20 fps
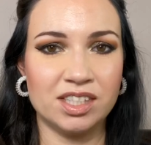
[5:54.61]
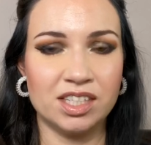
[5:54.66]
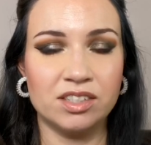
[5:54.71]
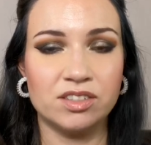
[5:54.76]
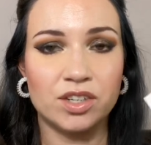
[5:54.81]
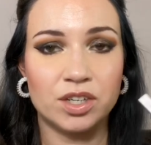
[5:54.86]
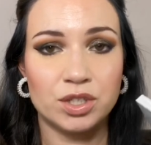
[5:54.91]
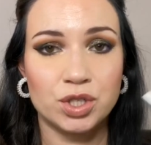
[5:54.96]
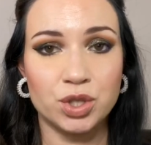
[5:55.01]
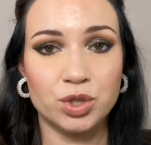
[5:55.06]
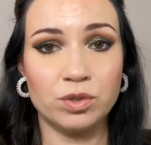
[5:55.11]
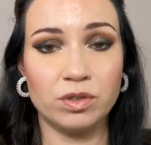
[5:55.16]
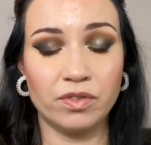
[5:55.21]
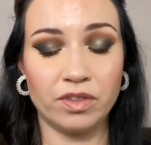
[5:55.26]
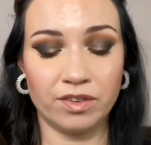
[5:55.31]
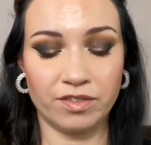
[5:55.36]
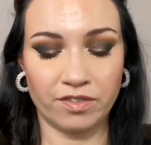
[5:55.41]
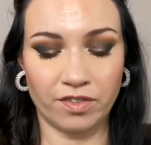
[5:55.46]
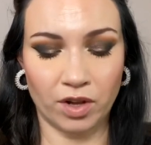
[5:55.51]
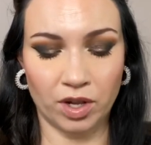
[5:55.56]
These are two of
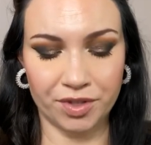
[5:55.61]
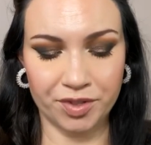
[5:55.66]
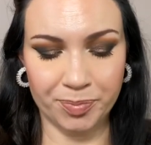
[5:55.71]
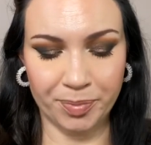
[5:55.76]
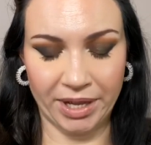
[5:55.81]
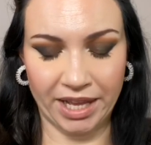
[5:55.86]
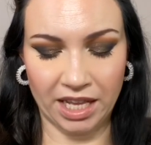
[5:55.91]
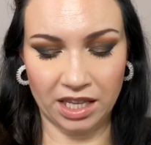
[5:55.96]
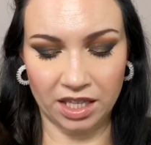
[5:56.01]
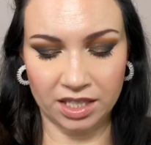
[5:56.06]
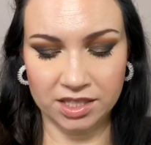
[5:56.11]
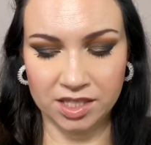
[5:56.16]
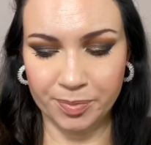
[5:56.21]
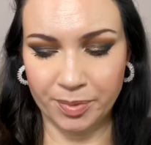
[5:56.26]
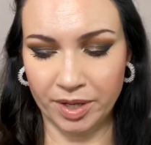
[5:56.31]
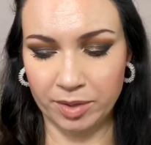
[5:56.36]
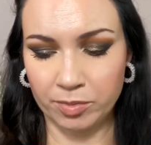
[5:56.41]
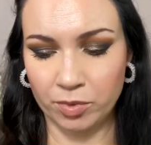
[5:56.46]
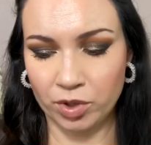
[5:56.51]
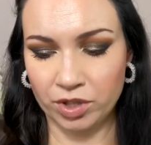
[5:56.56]
the Vault palettes
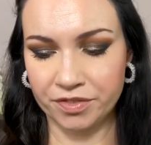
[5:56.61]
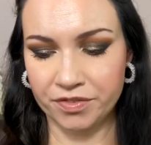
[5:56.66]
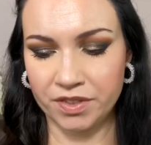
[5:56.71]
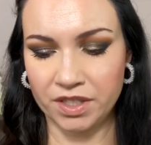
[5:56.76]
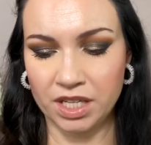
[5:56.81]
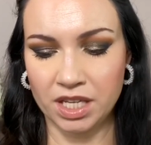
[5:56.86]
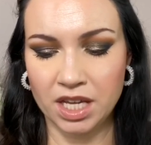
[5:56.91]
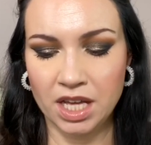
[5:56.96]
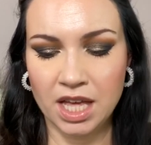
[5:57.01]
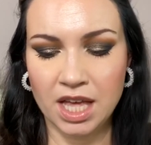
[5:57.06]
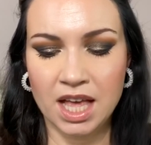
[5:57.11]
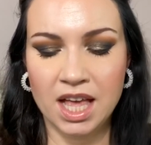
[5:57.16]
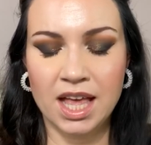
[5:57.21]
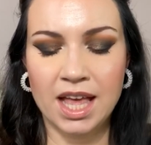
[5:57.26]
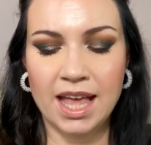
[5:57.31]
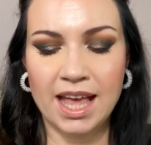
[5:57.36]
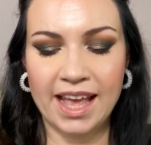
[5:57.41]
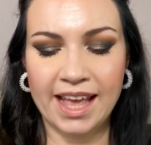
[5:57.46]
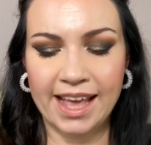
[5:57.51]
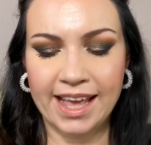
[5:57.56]
by Morphe
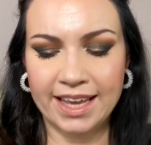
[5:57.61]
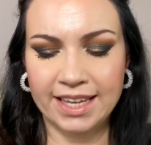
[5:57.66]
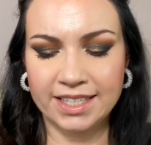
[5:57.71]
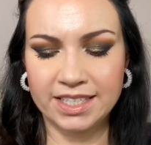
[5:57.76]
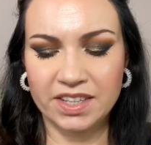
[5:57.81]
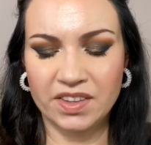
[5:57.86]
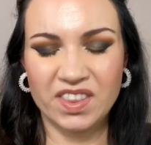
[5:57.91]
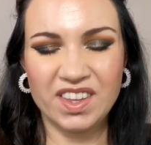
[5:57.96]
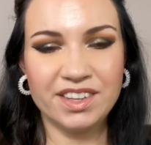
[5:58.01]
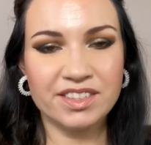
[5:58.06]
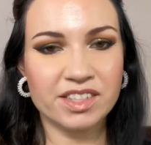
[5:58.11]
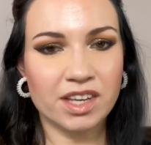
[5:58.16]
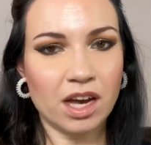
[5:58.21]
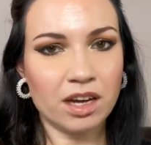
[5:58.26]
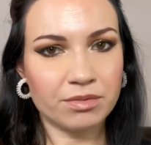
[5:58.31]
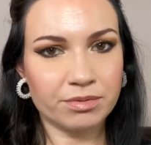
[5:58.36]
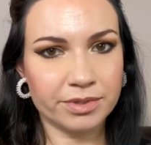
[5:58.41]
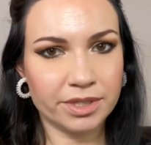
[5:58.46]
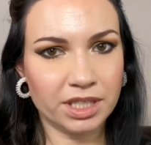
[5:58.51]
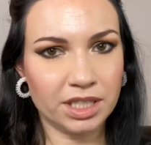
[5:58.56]
and these
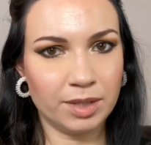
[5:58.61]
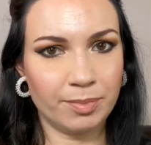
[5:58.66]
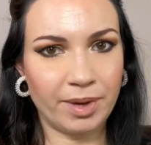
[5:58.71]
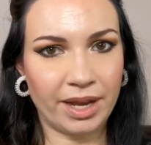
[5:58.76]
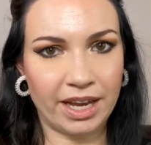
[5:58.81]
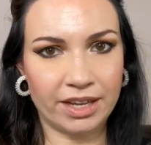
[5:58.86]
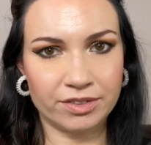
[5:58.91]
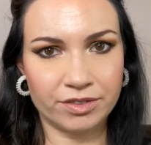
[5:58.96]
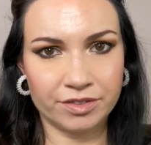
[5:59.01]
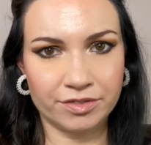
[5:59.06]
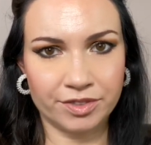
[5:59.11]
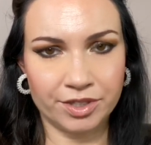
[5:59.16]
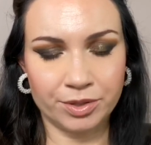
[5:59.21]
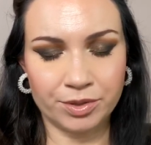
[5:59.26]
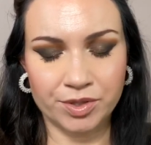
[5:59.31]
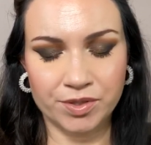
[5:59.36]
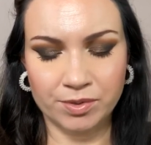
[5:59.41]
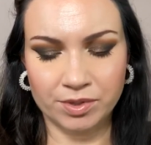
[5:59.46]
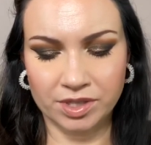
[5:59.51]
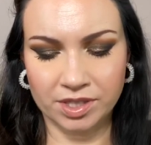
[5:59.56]
got really bad
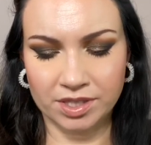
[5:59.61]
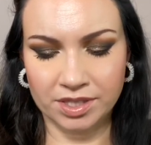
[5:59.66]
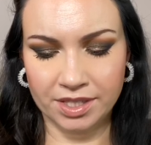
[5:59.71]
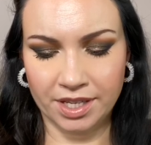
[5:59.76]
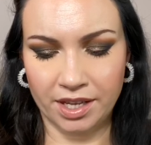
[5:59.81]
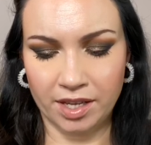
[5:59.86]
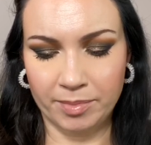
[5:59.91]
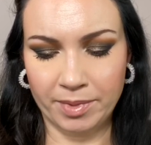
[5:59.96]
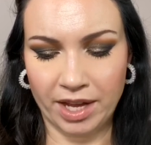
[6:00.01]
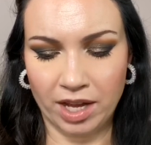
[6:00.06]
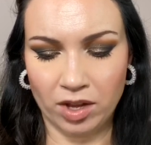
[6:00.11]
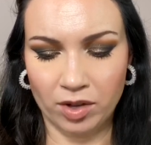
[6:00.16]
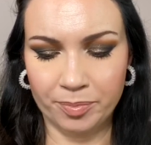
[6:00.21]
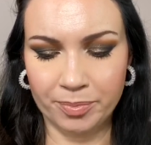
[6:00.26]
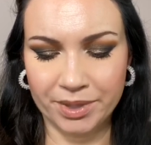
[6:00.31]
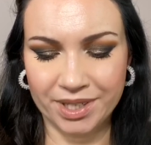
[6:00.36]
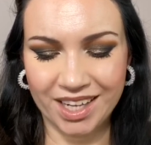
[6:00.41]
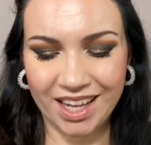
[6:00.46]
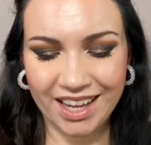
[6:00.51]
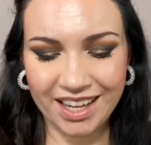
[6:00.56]
reviews when this came out,
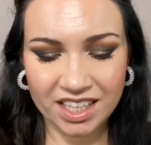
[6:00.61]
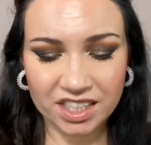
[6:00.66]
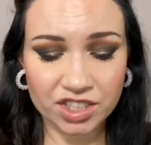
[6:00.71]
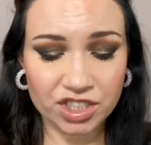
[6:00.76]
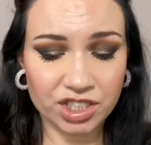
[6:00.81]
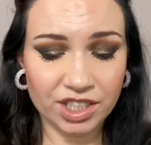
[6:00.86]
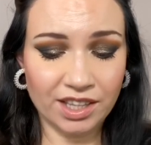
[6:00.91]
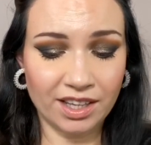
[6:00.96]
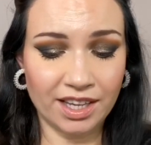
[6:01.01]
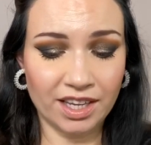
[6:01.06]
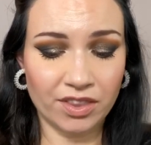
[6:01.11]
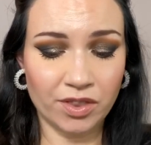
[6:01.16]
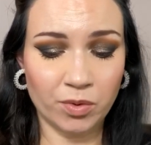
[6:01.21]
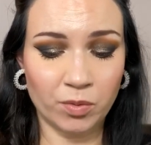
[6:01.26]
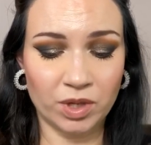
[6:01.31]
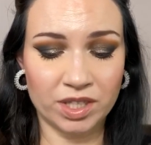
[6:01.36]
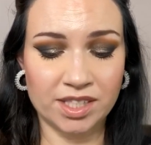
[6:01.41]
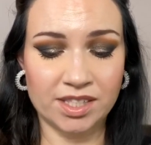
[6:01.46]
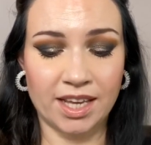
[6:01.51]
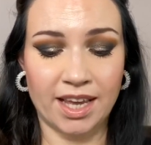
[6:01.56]
but I actually like the
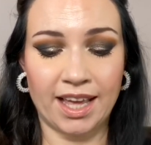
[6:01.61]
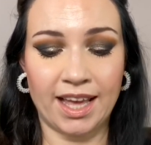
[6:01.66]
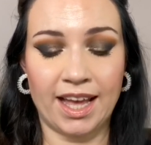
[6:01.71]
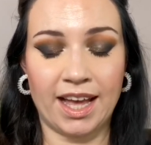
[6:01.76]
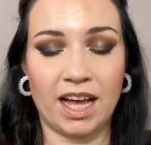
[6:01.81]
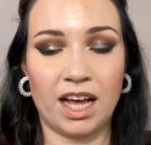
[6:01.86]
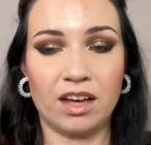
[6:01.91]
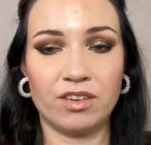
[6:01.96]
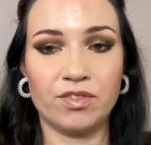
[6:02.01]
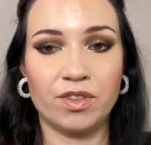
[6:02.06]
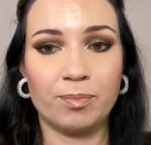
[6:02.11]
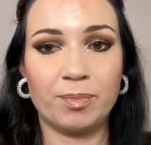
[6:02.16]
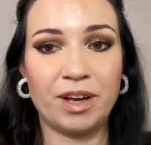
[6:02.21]
ones I have.